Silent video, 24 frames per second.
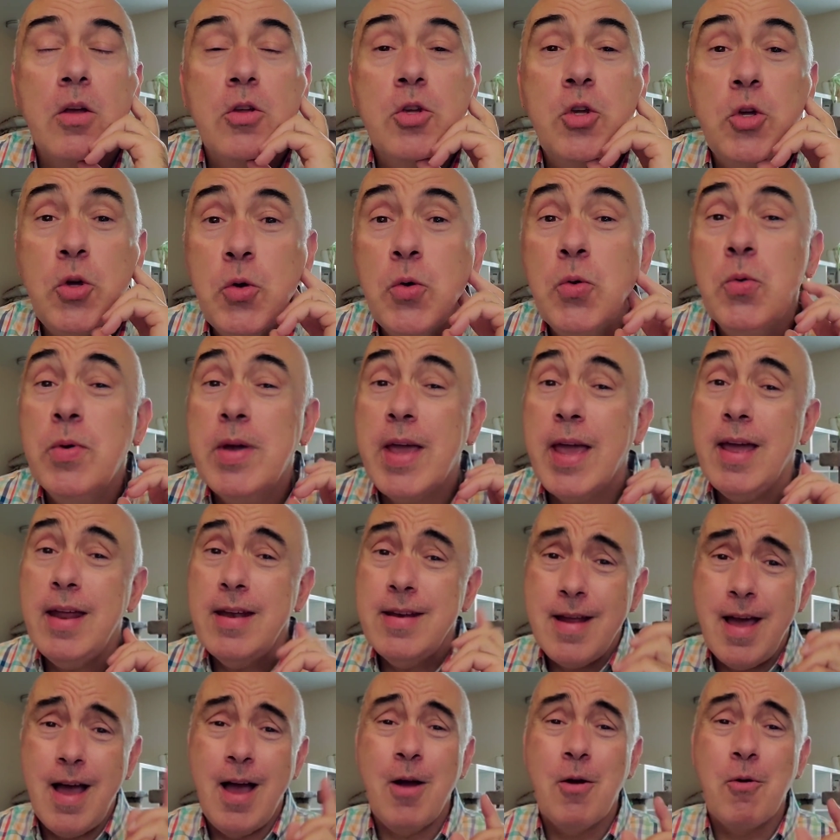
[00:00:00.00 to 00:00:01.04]
You
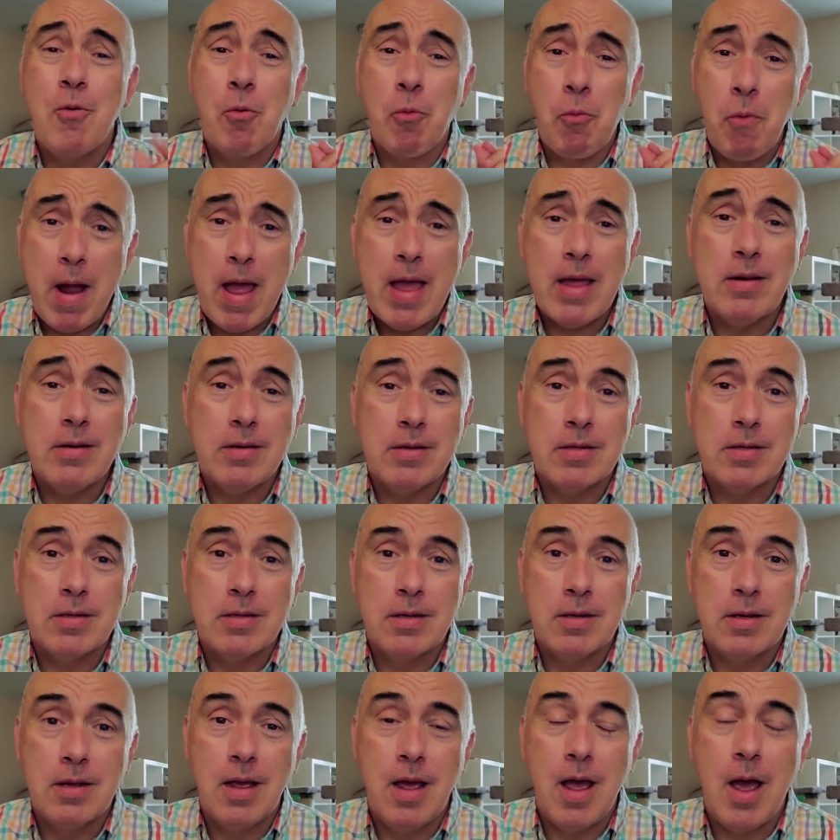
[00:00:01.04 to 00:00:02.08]
cannot rent
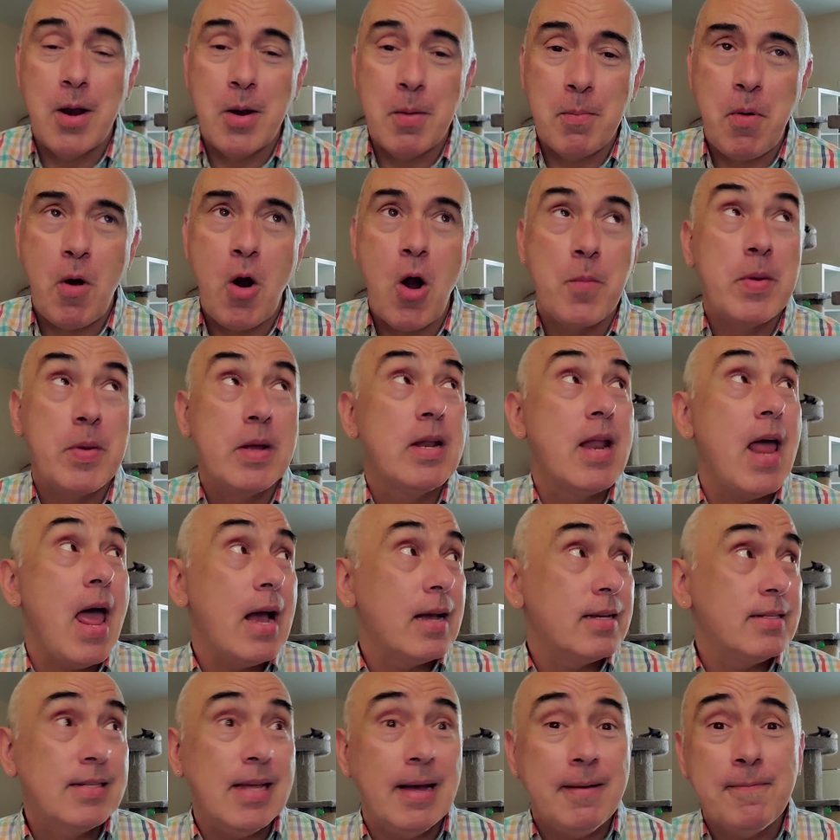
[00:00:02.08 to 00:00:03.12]
an apartment
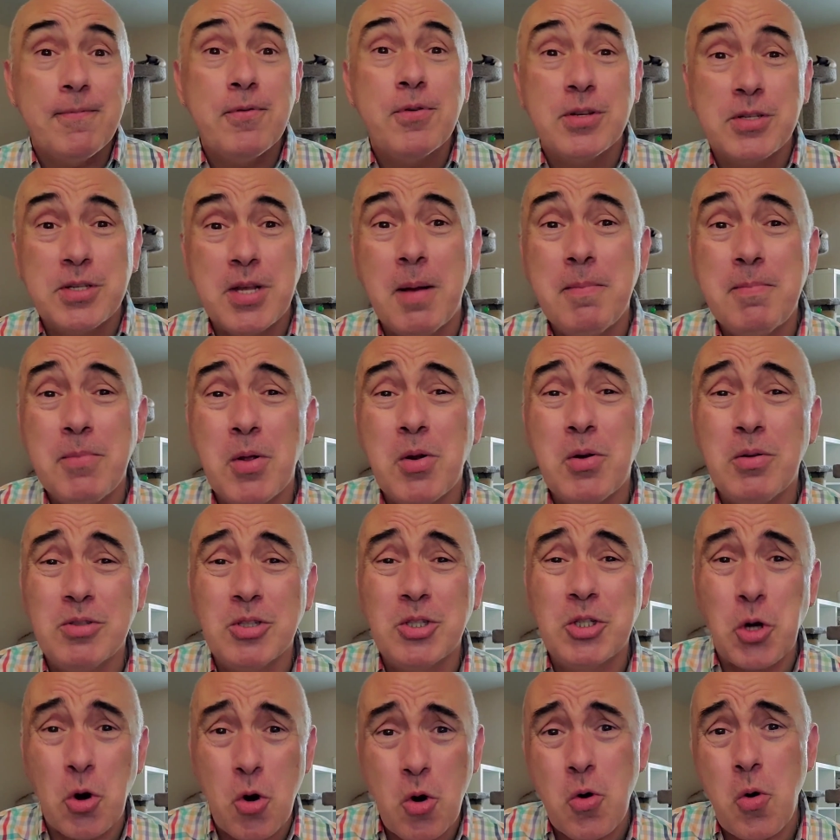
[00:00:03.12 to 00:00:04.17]
except for some little
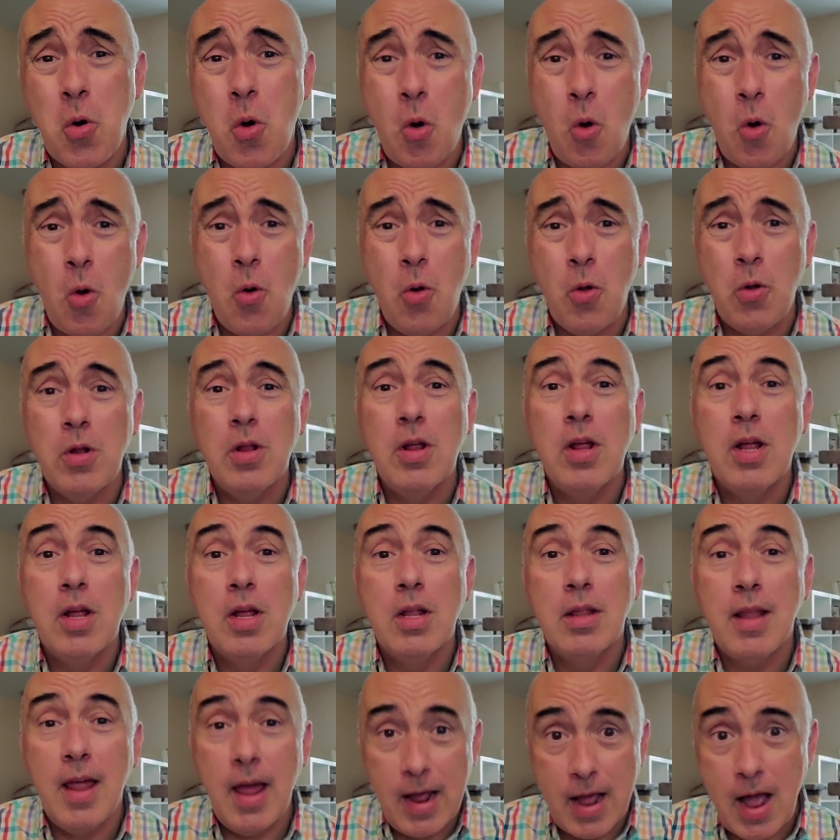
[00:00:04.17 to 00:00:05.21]
dirt hole
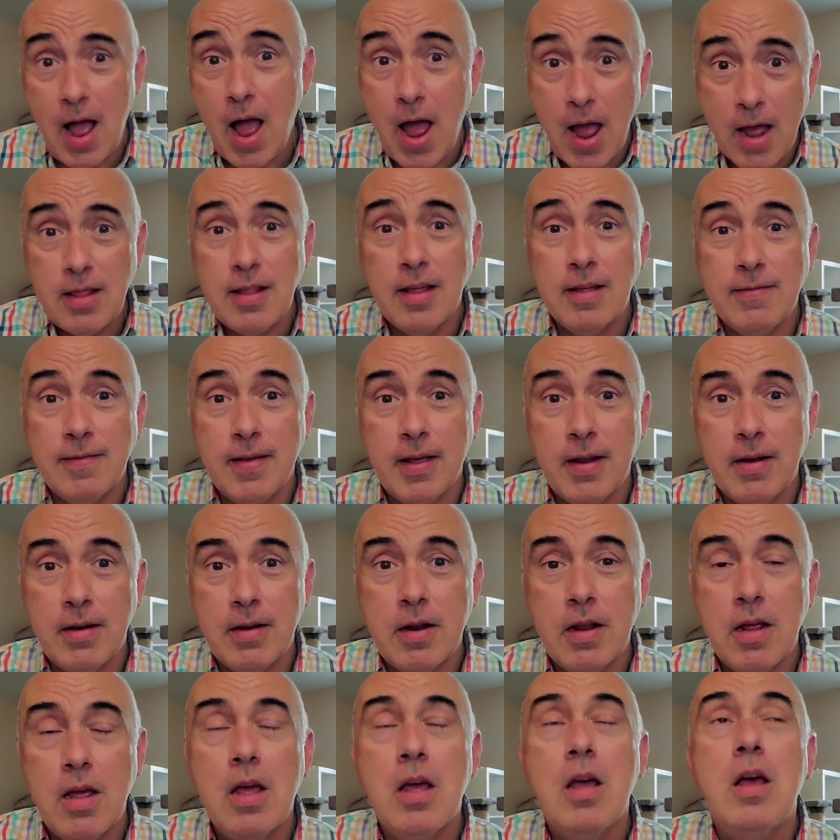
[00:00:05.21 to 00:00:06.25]
like I live in.
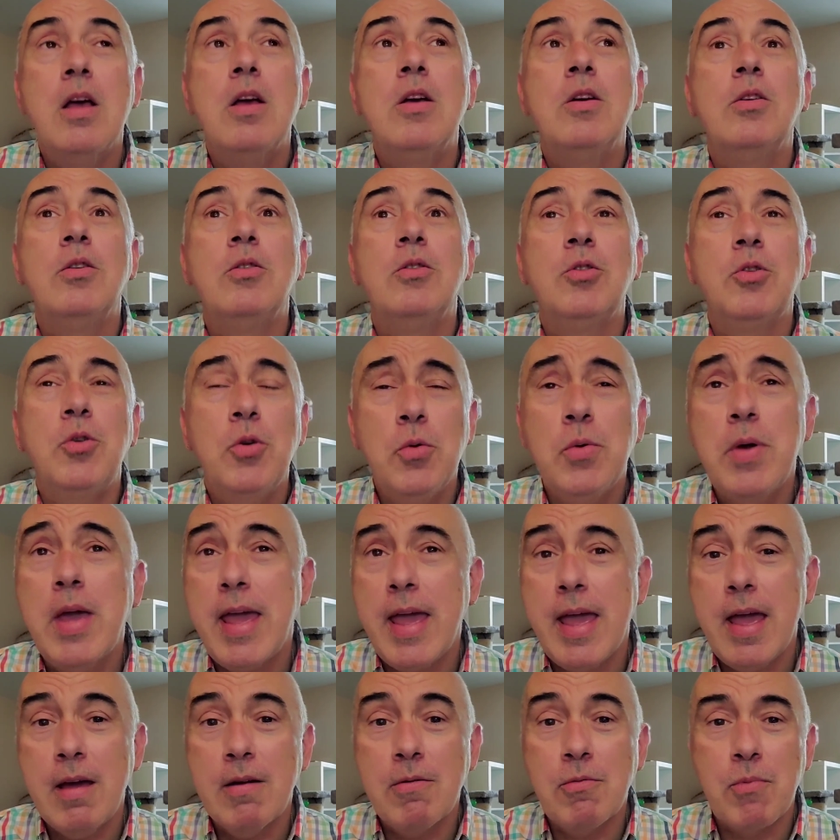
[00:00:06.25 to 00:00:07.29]
You
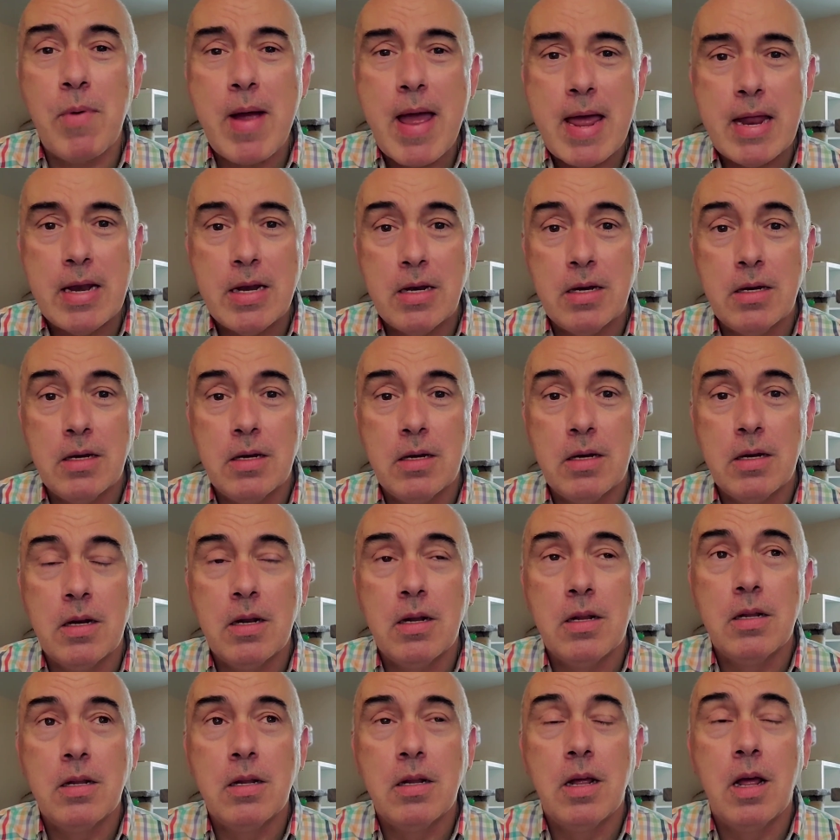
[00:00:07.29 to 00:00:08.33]
can't rent
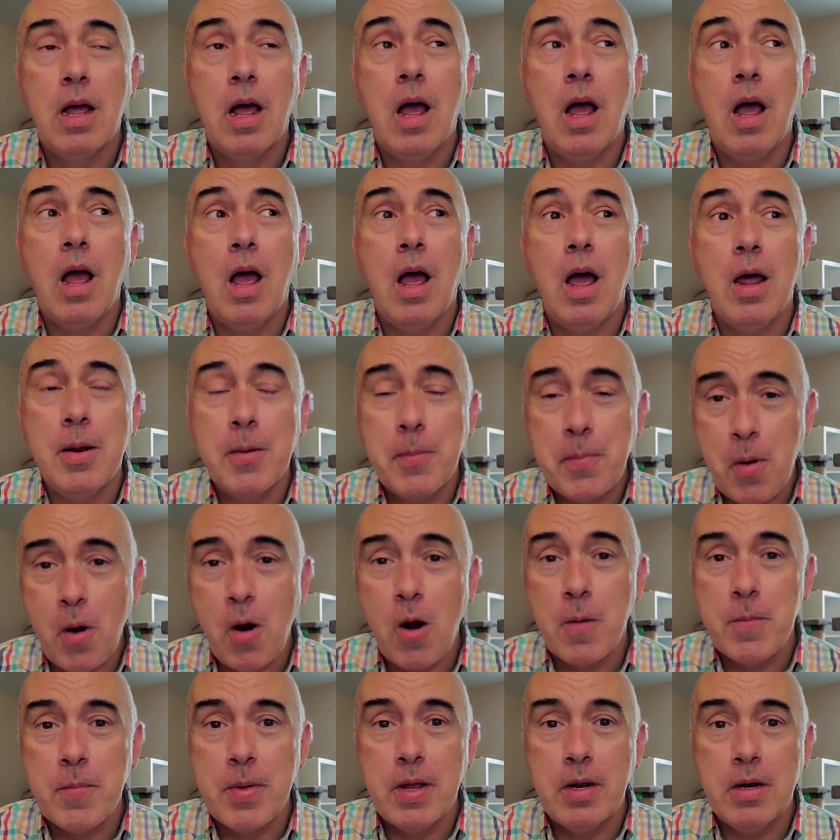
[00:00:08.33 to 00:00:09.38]
an
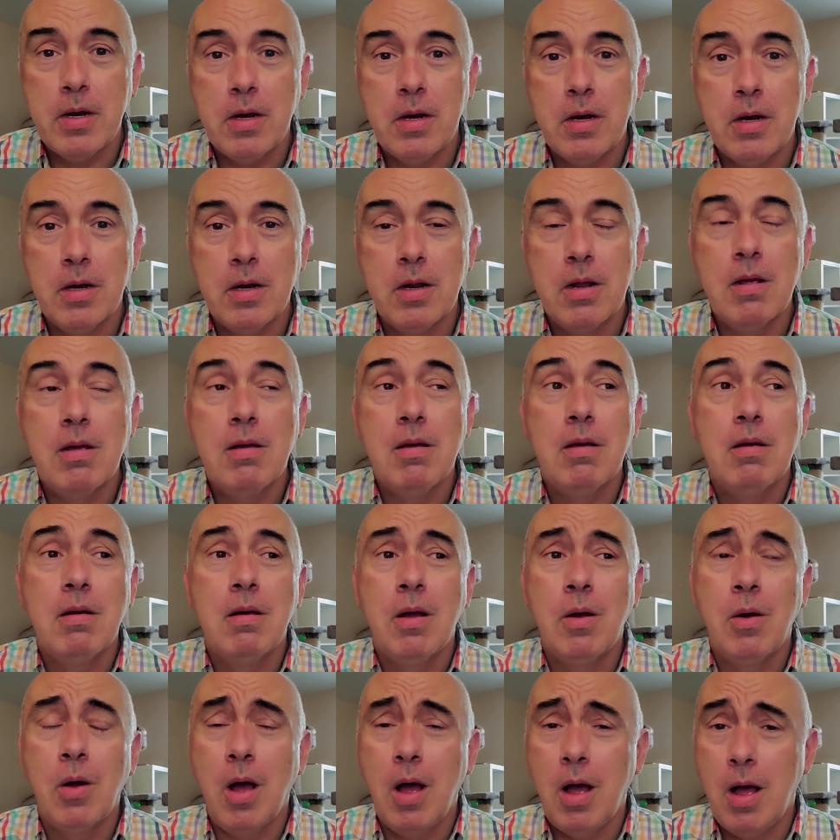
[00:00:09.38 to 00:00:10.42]
apartment,
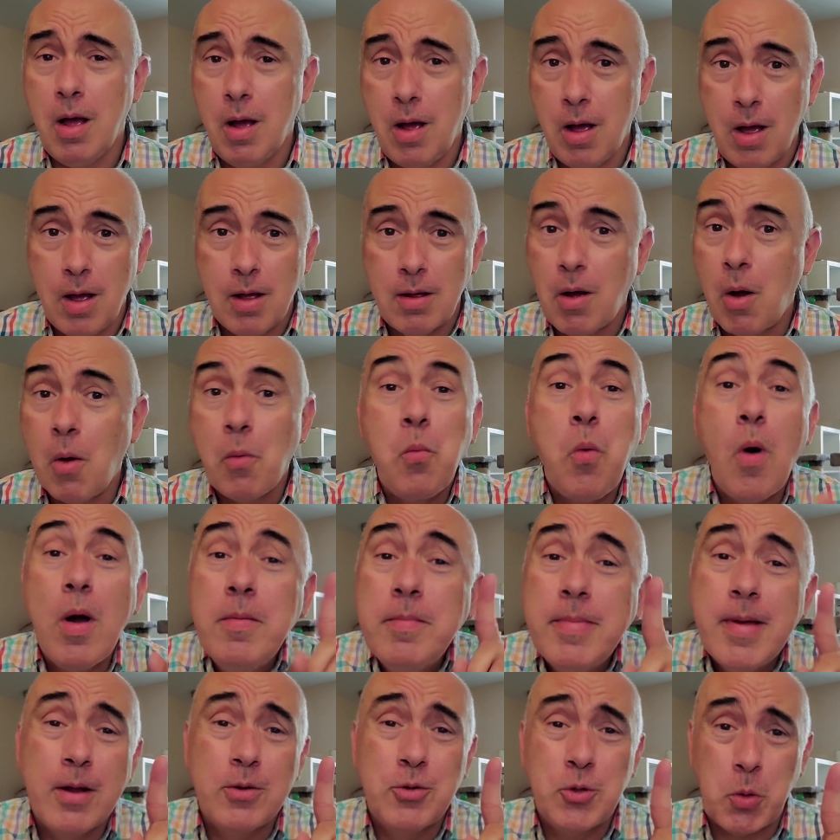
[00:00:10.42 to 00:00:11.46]
a
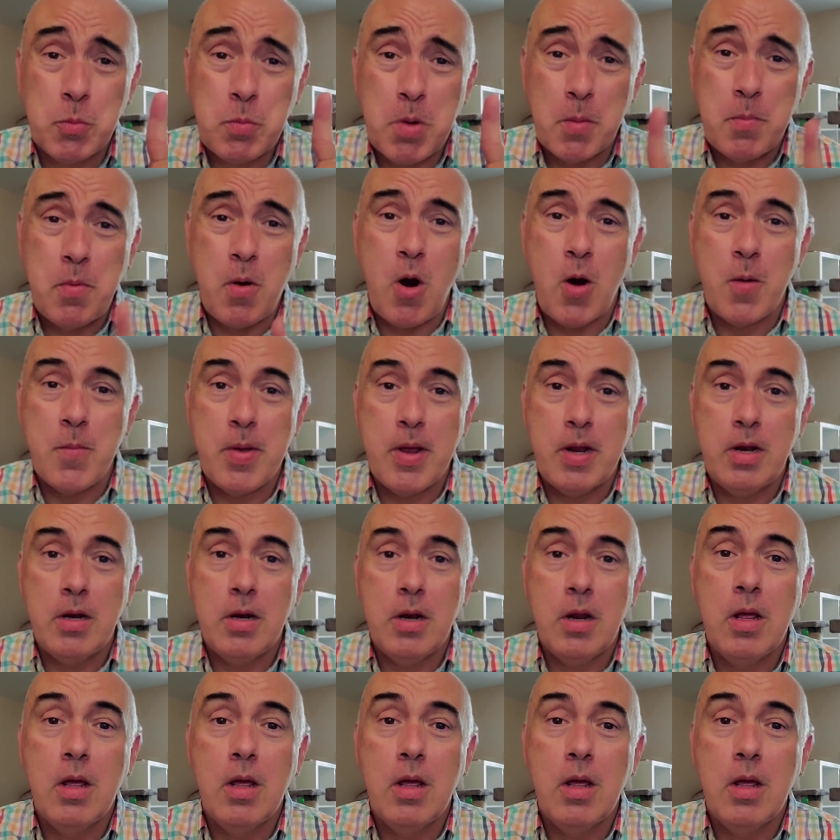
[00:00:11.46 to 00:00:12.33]
1-bedroom apartment